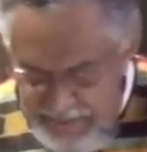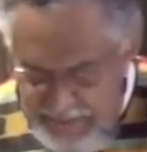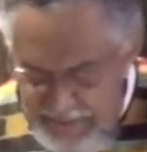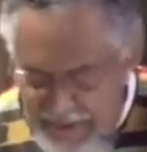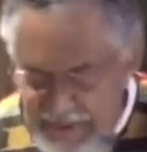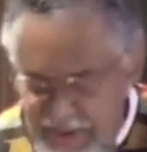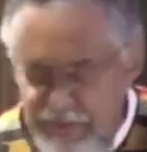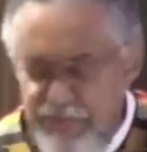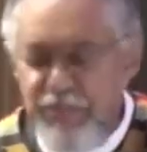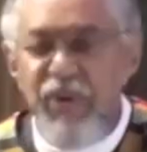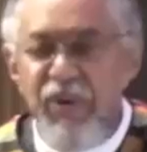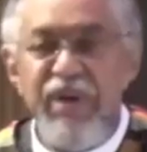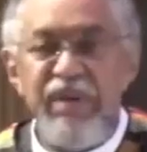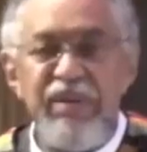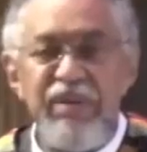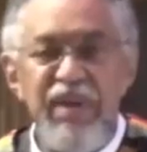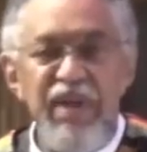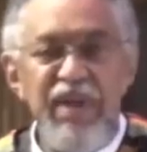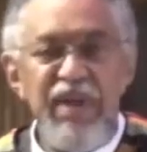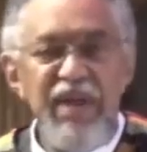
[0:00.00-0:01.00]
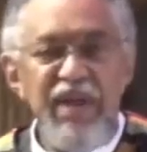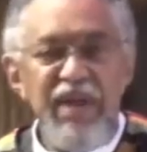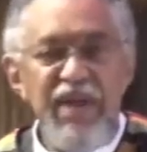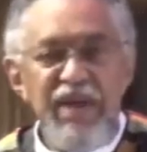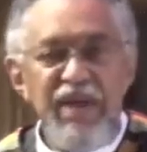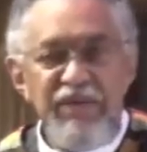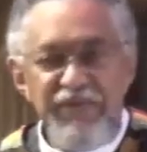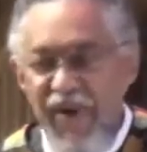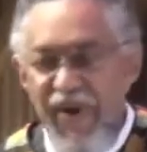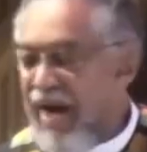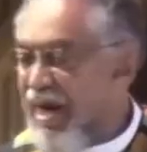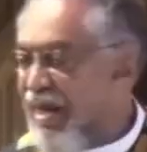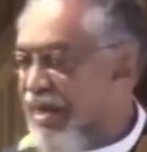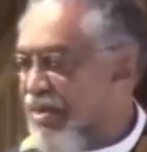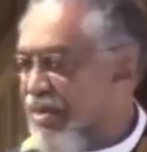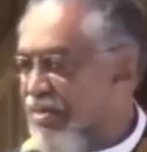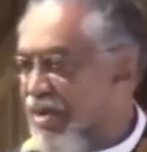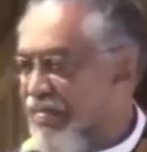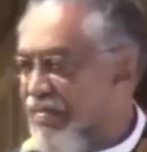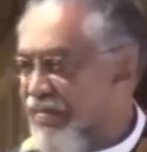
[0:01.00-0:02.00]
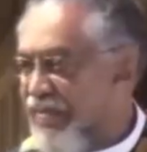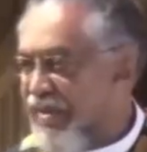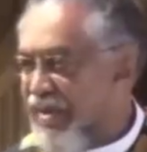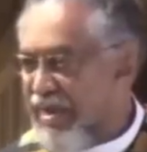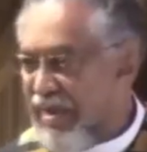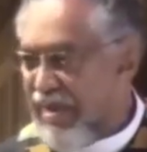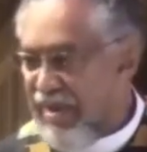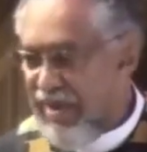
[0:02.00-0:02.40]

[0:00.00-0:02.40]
desperate father of the